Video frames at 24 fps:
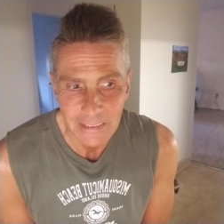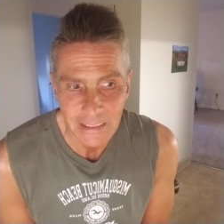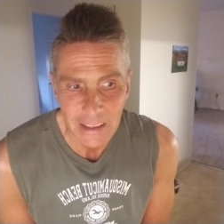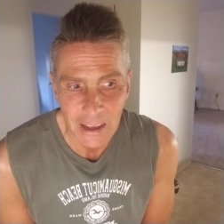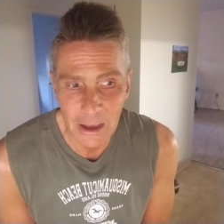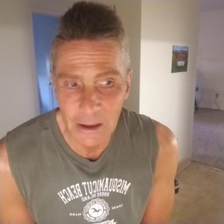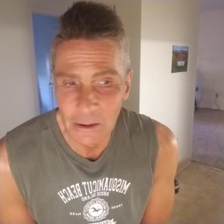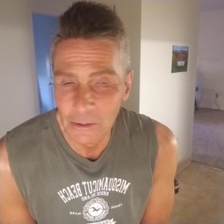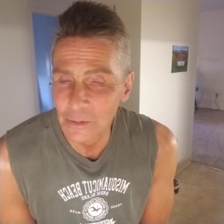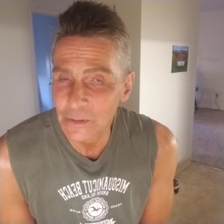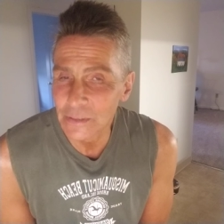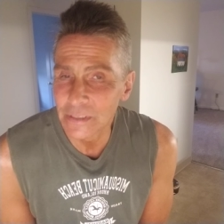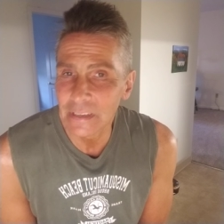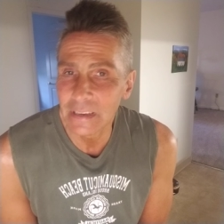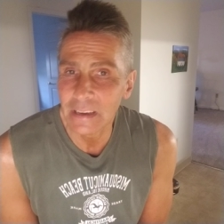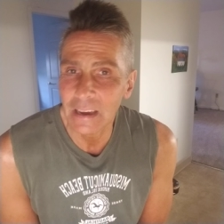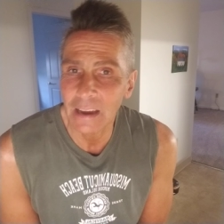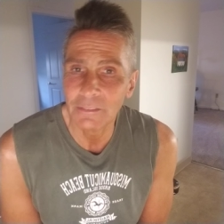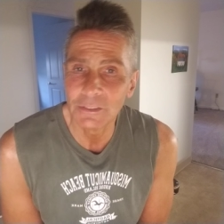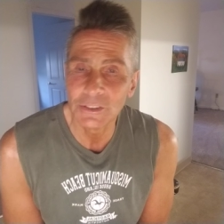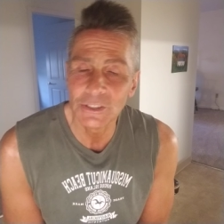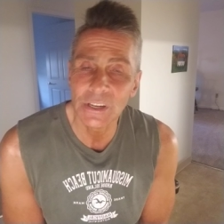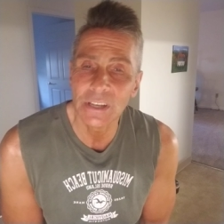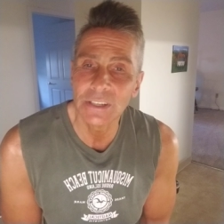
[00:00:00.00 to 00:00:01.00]
that was the
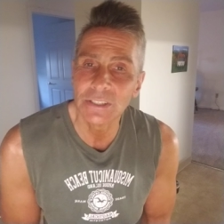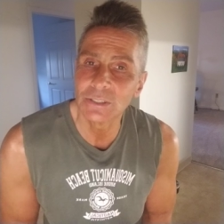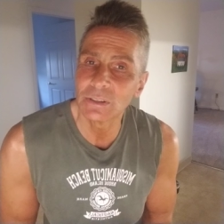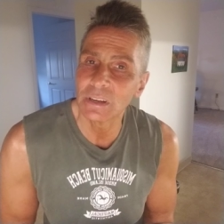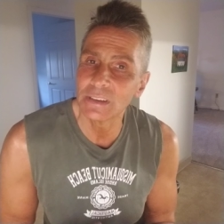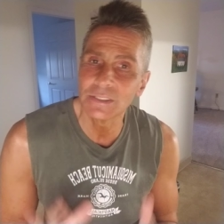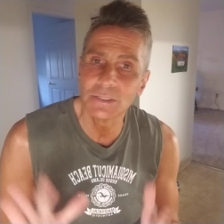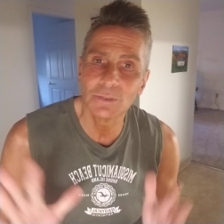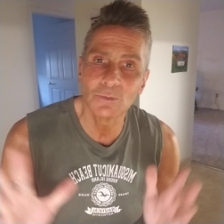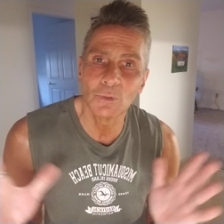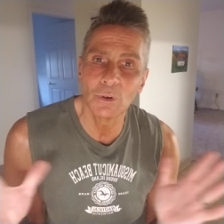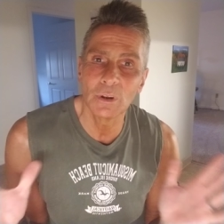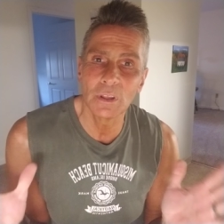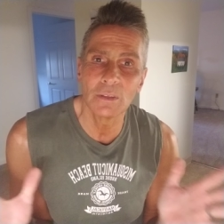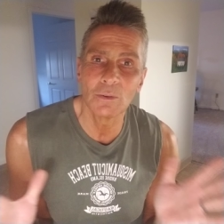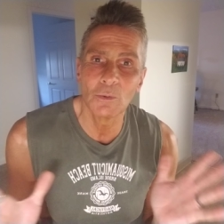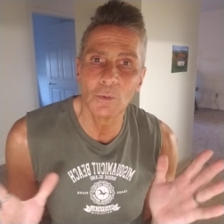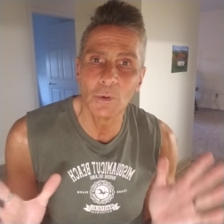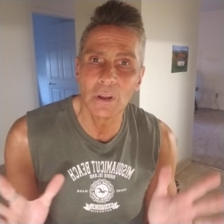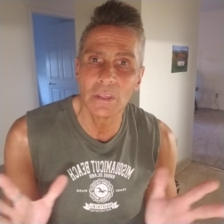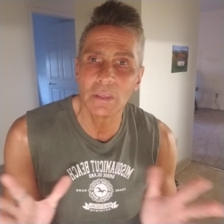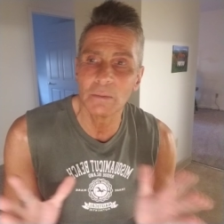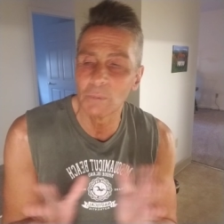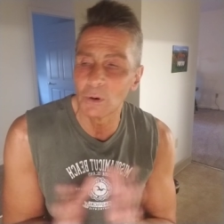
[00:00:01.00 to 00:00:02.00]
conversation. I said, one of the,
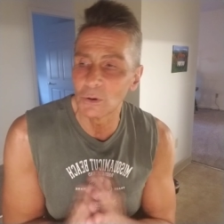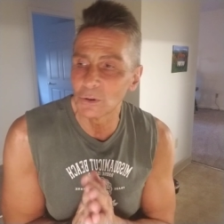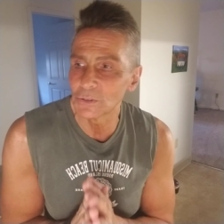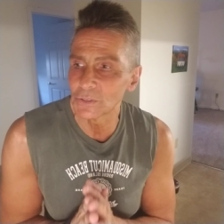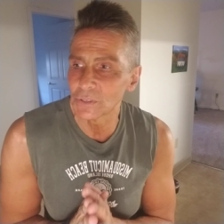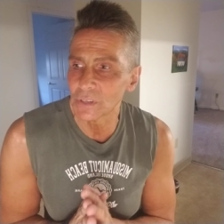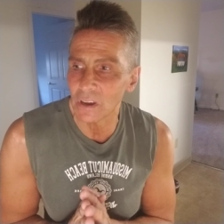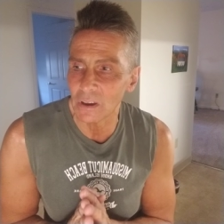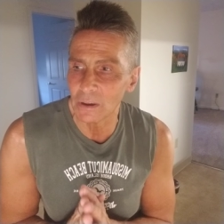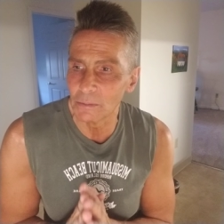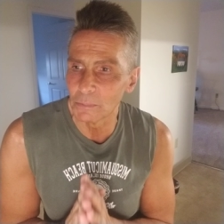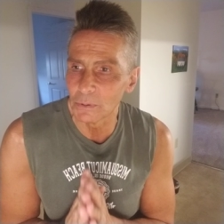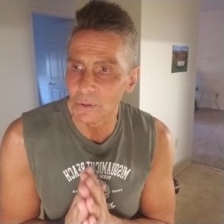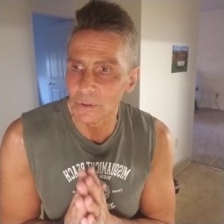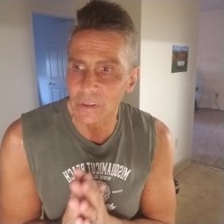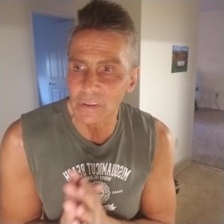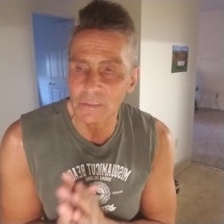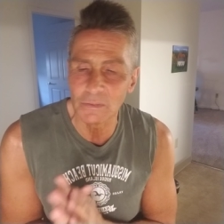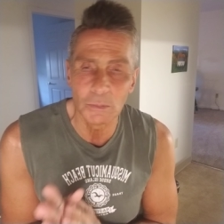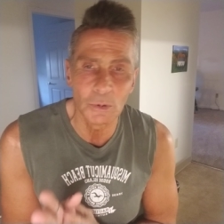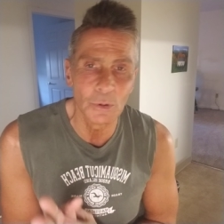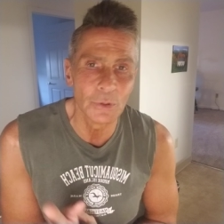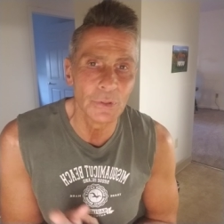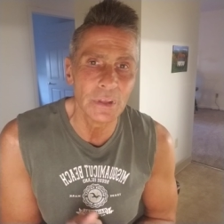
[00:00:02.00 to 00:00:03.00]
one of the most
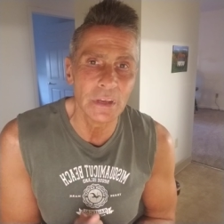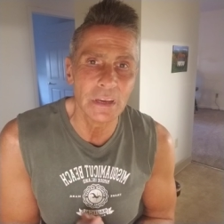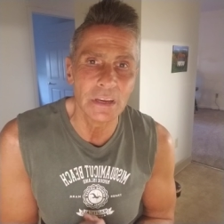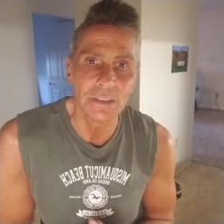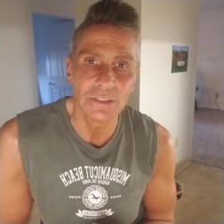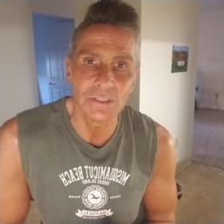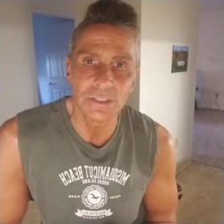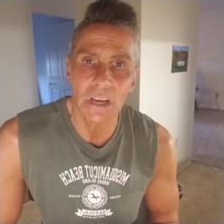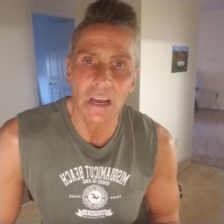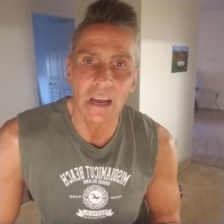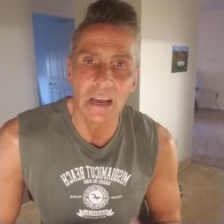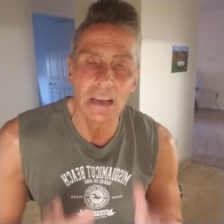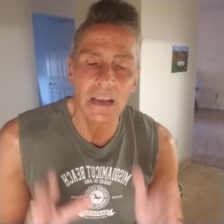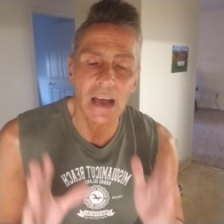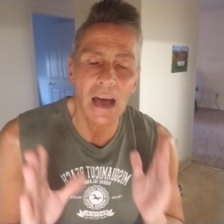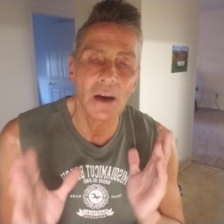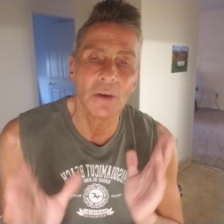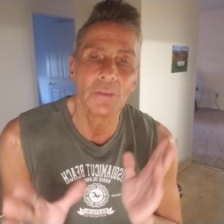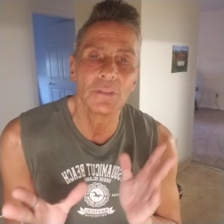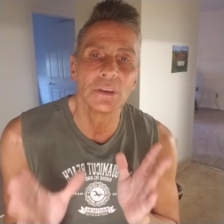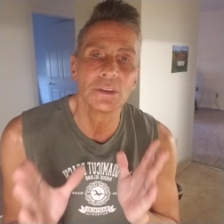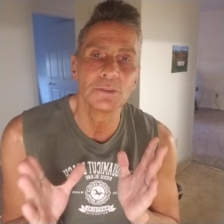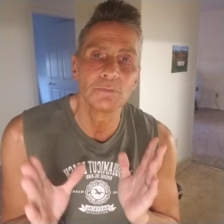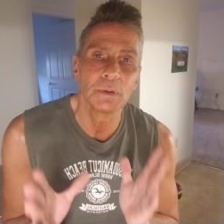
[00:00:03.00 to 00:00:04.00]
unbelievable things is
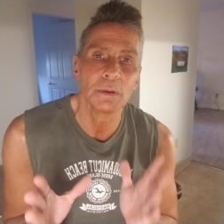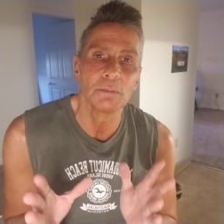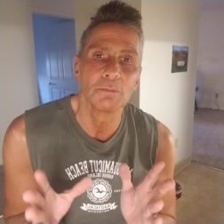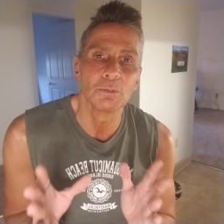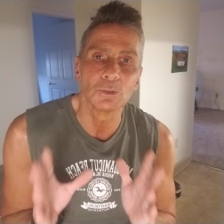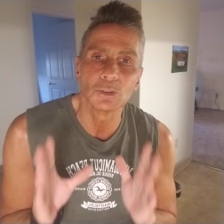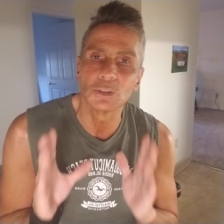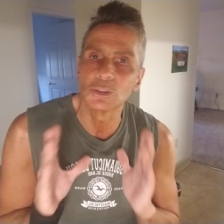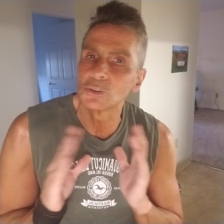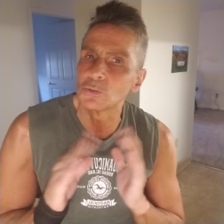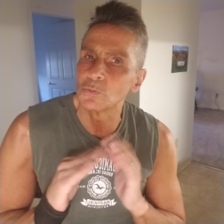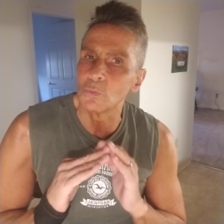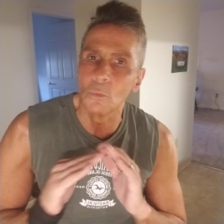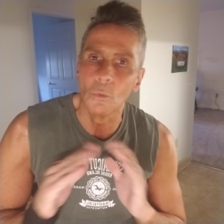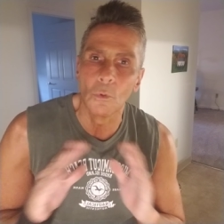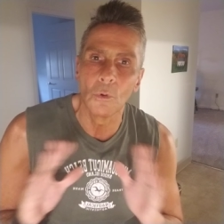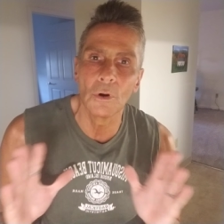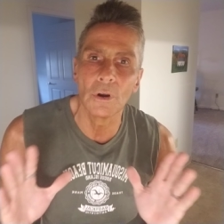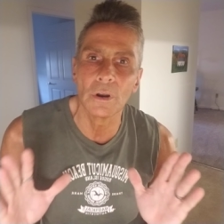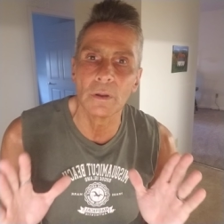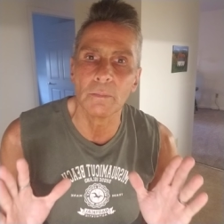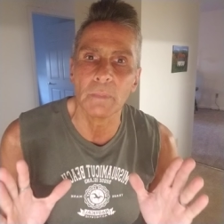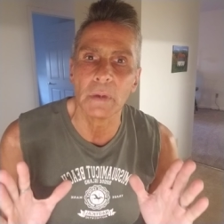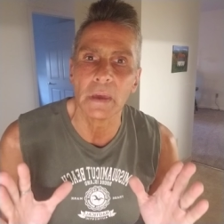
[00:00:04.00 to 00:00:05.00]
how these people
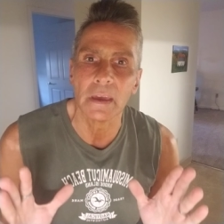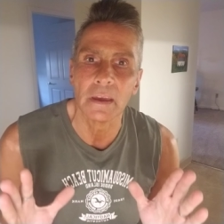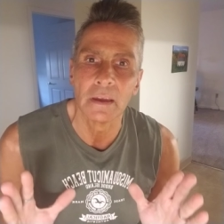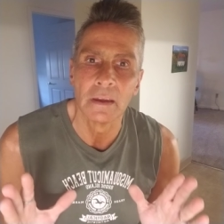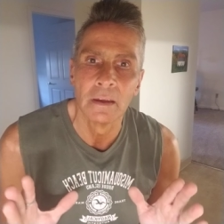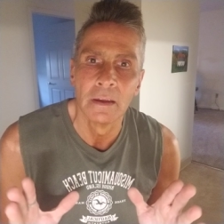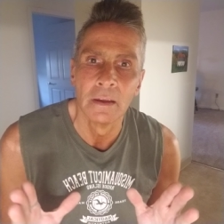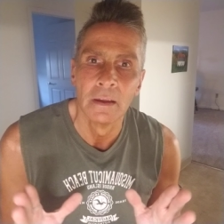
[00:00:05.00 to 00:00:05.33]
swore to me